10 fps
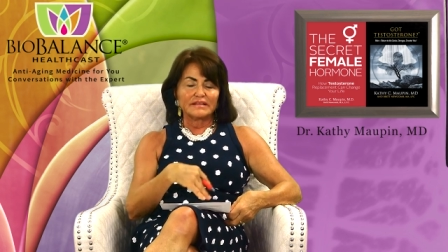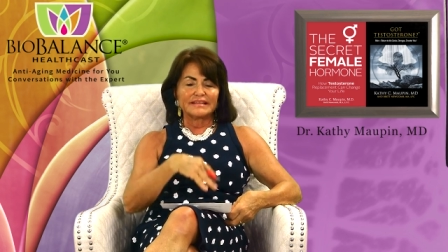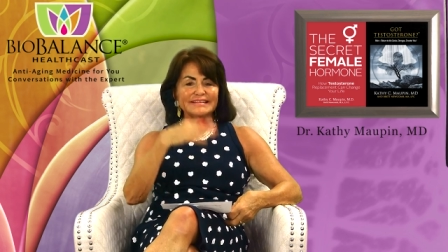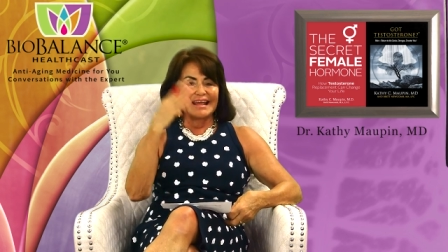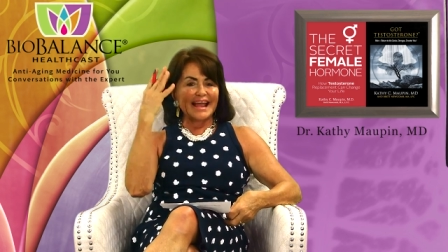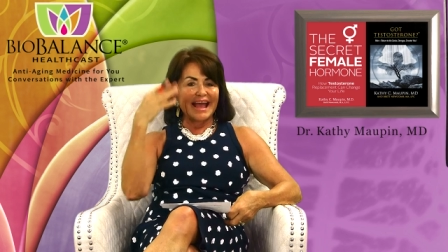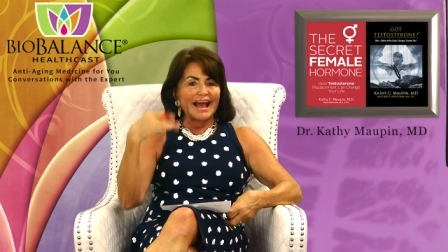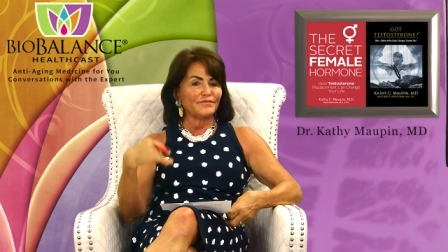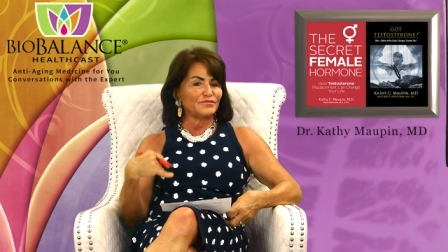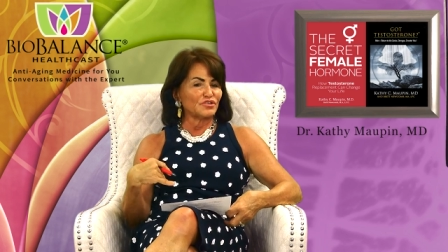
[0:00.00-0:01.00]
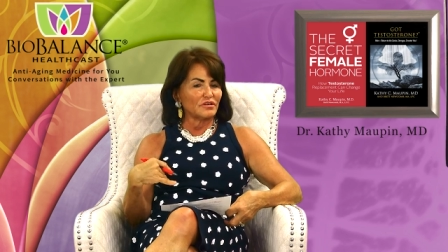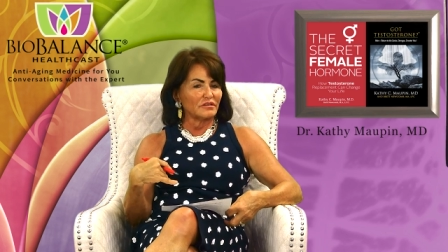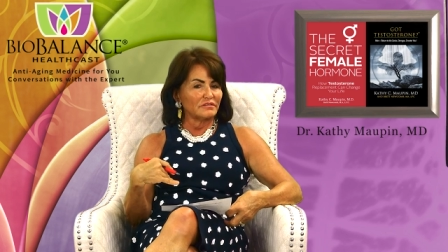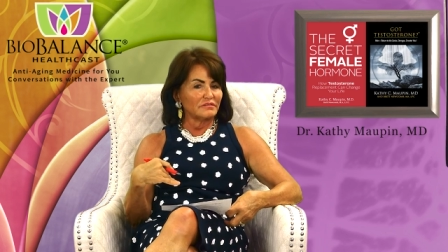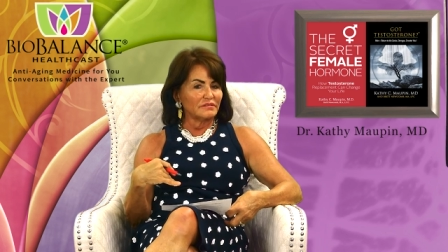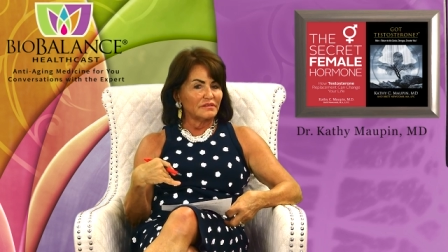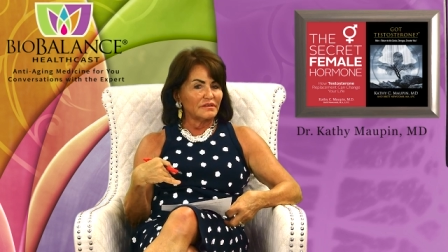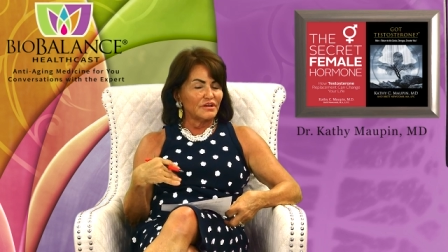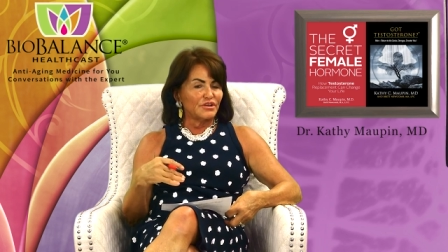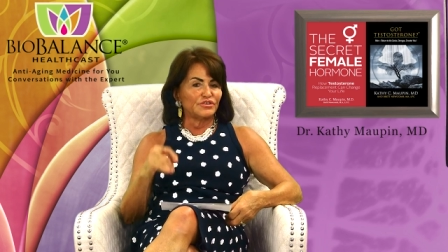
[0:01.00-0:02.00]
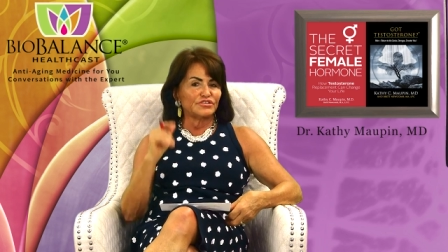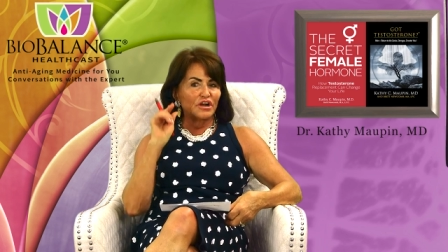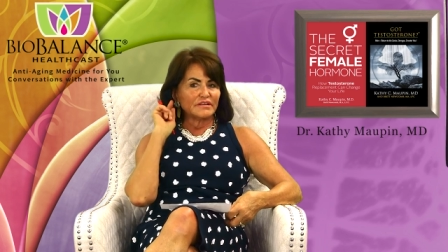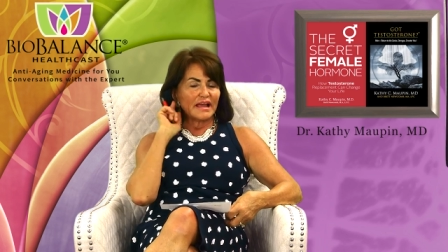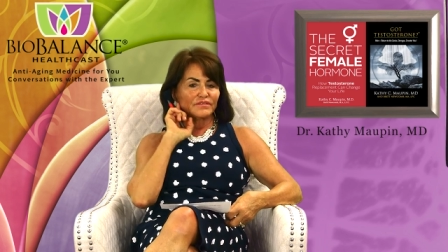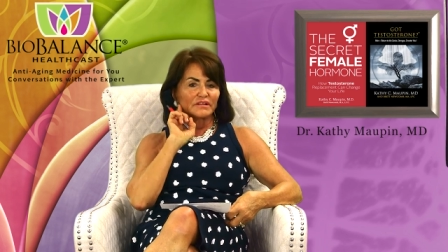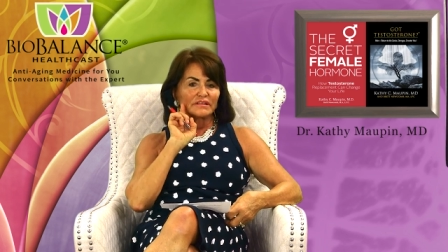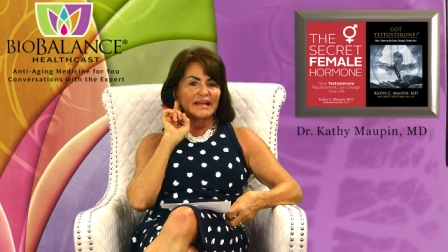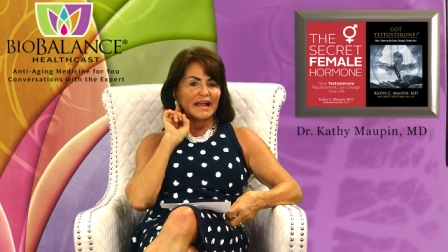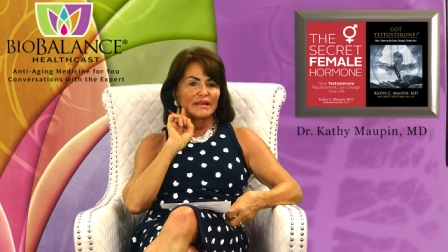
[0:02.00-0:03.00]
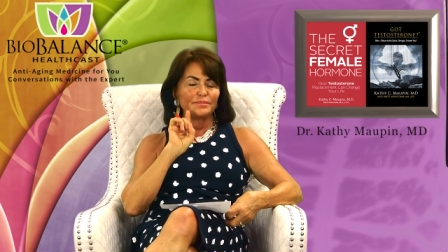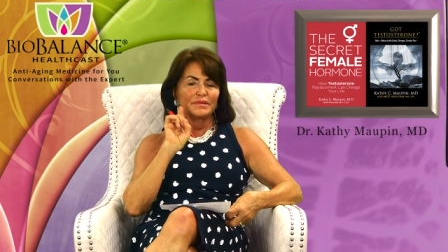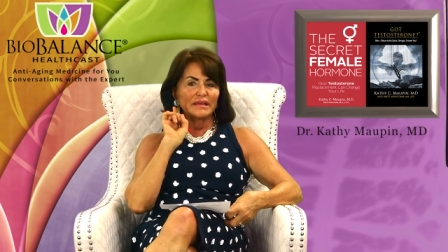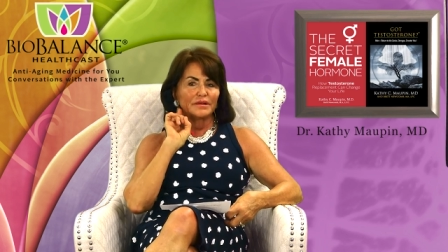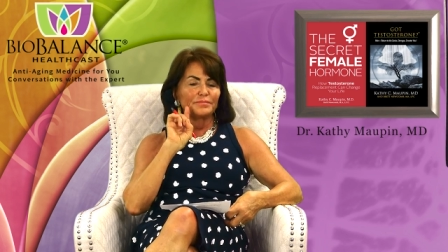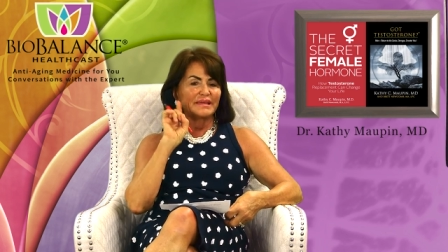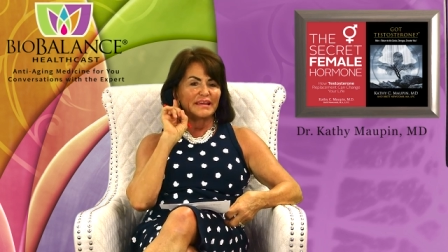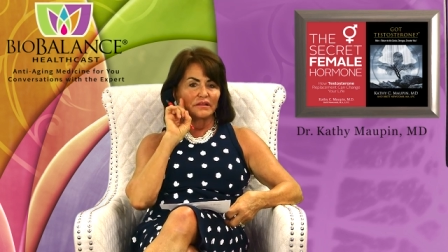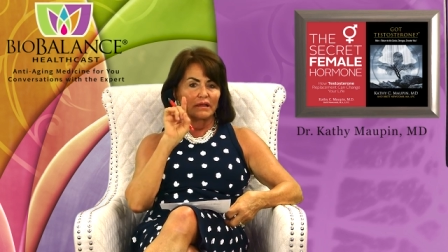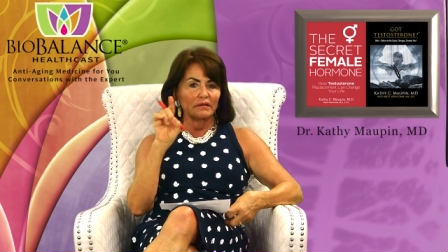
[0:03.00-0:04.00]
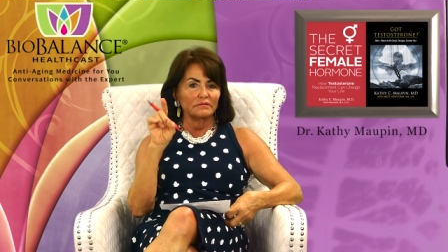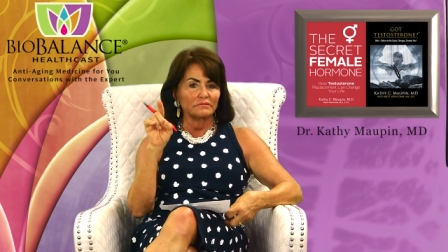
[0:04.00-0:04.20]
The day after, you start to have little tiny pe peeling.